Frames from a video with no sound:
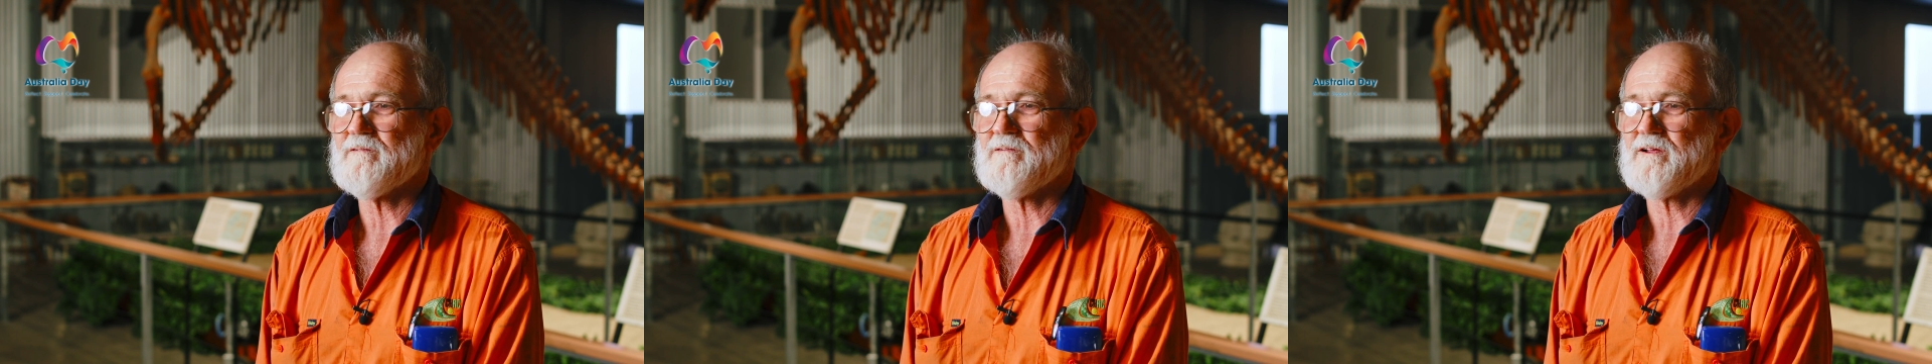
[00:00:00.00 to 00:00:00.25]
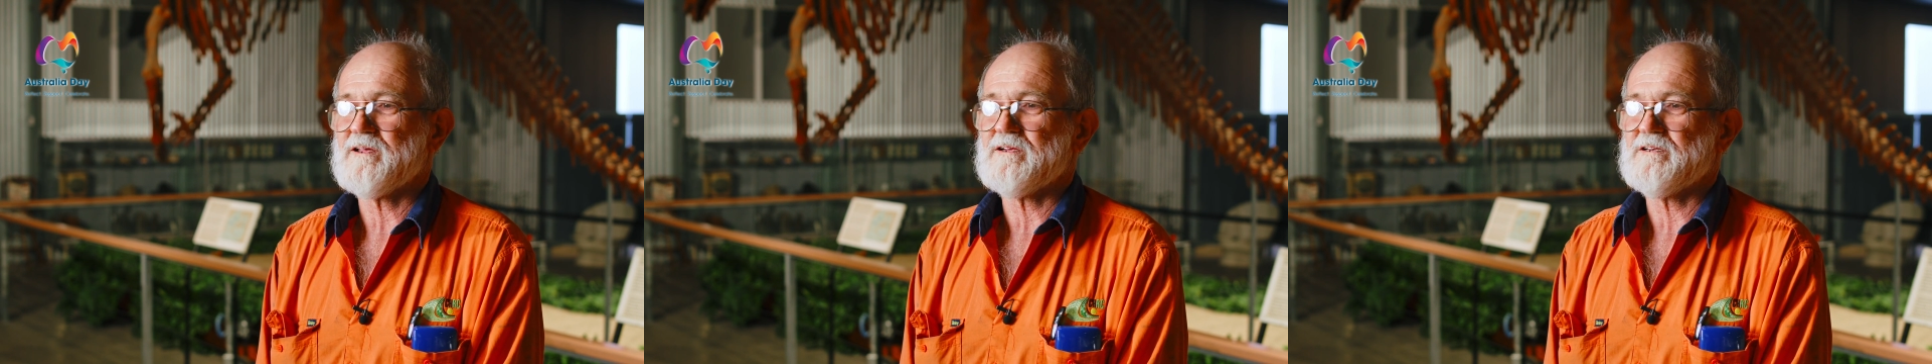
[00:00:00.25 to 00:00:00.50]

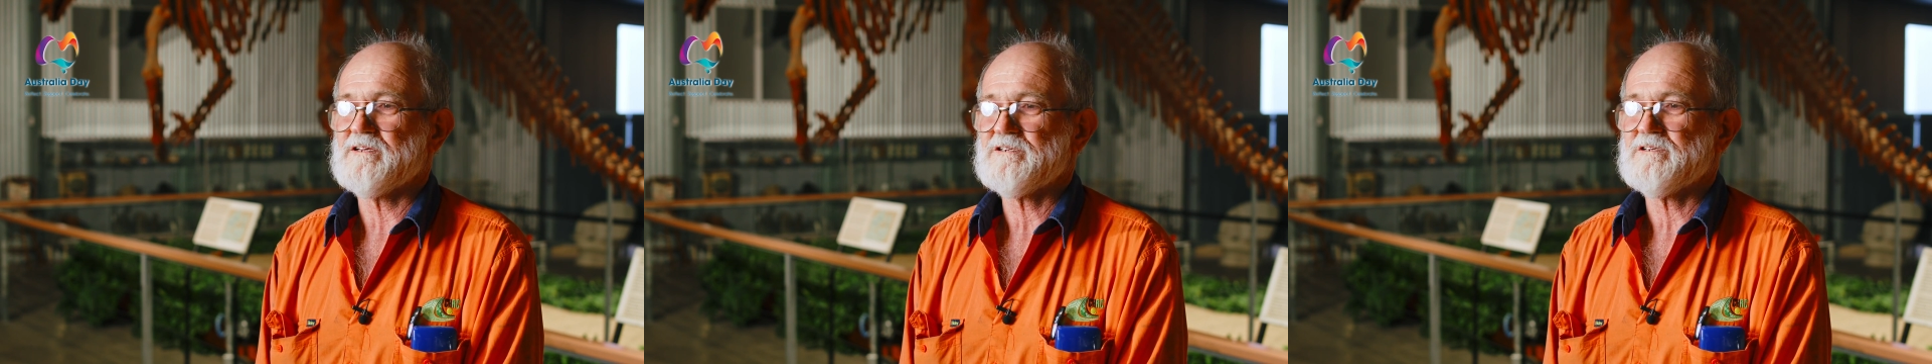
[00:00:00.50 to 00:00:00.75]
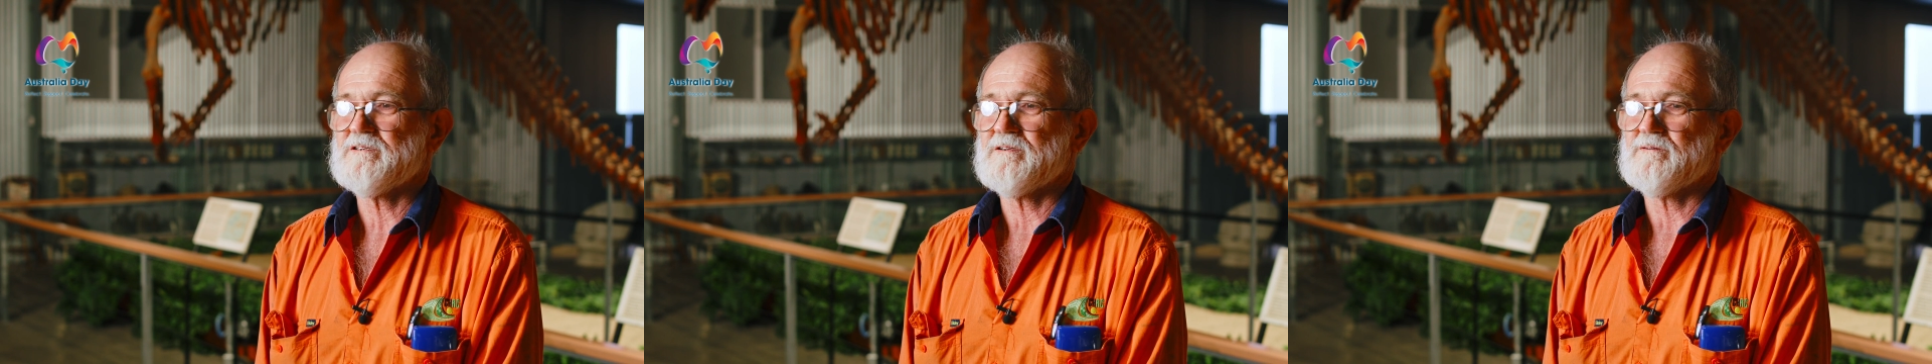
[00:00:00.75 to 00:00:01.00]

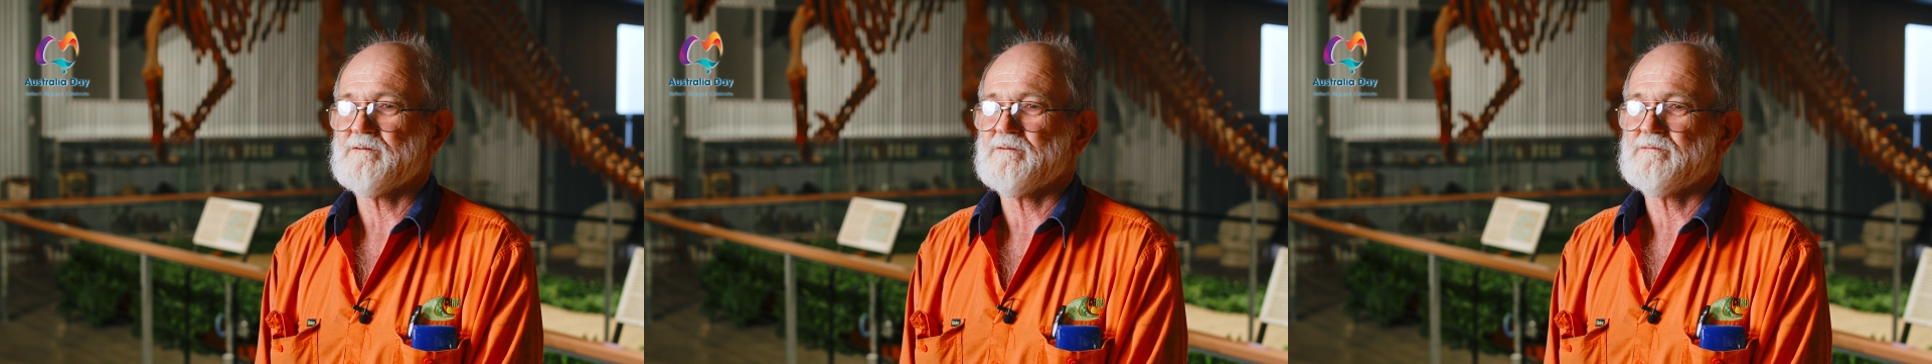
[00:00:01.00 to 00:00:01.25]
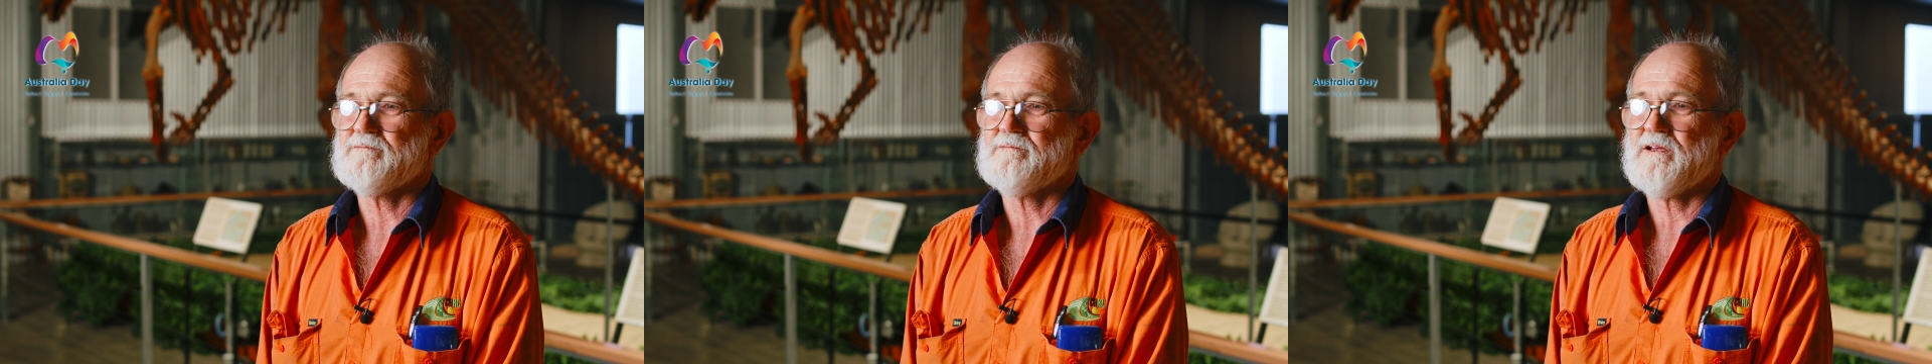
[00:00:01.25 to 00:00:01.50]
recognition
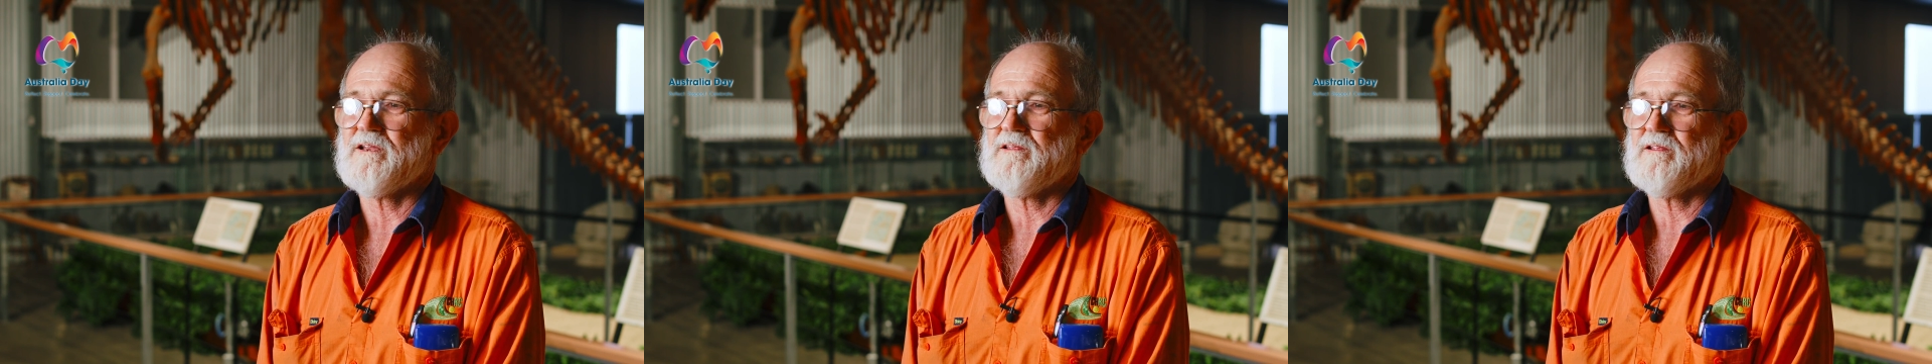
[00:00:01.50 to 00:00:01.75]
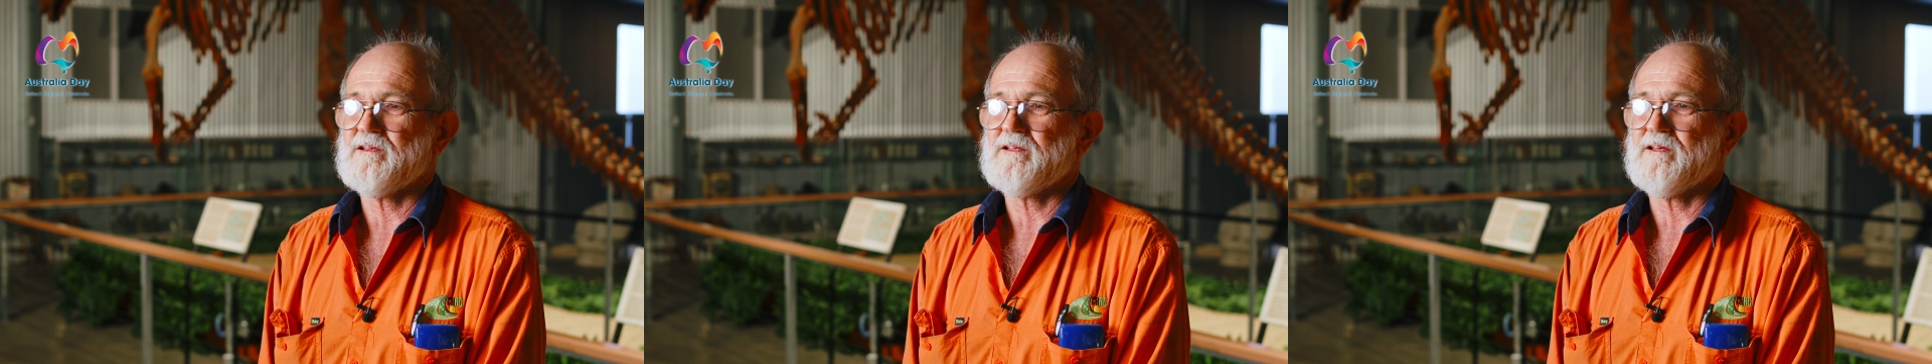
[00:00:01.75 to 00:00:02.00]
or
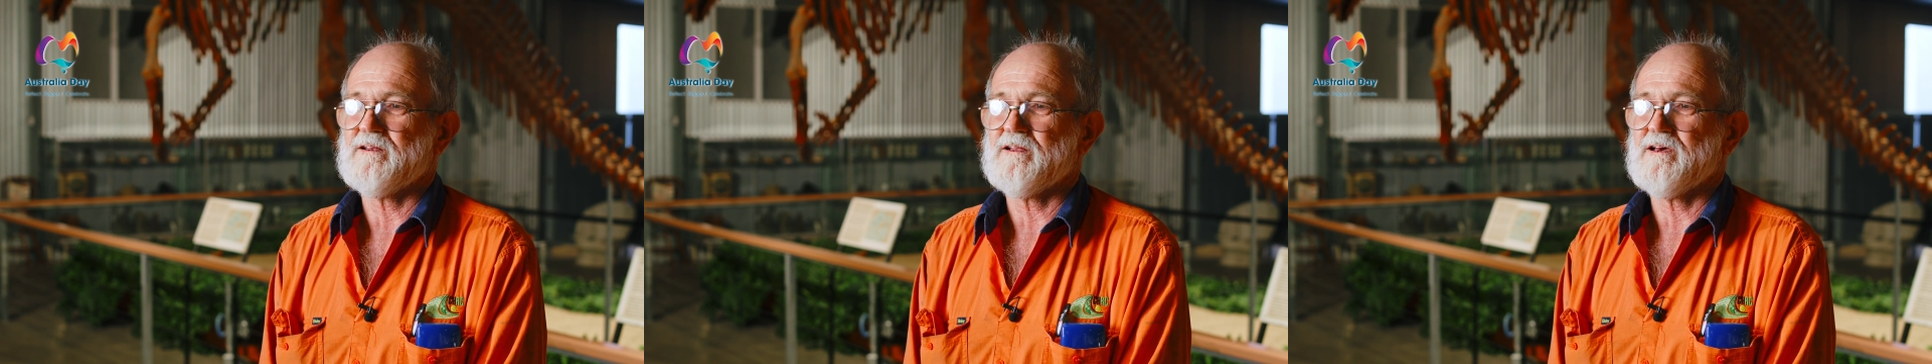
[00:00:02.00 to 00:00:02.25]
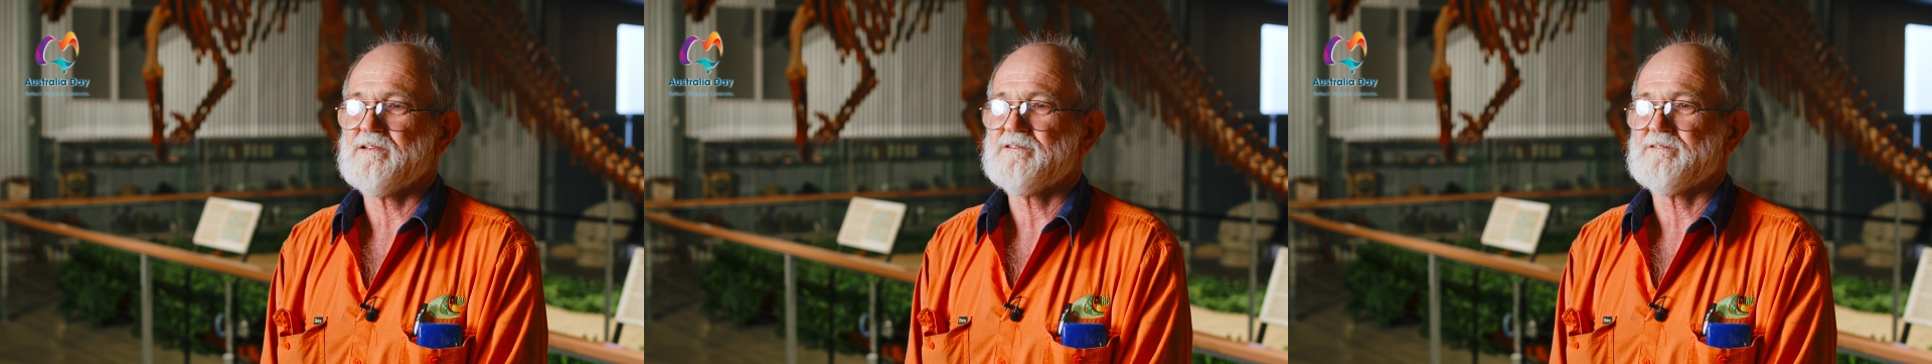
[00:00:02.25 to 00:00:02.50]
anything of that
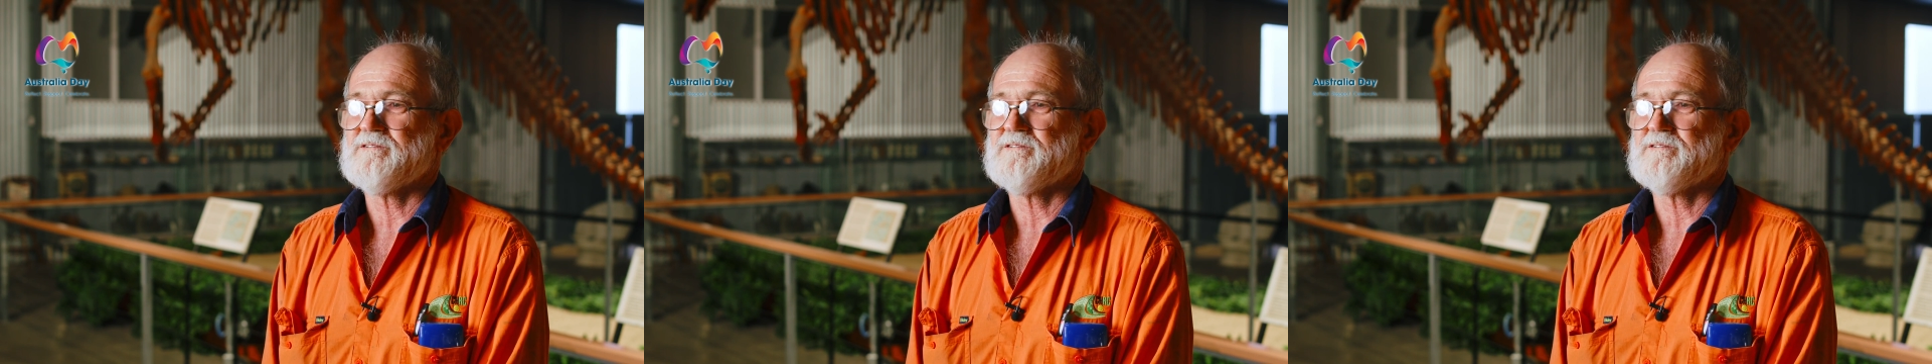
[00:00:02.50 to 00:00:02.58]
nature.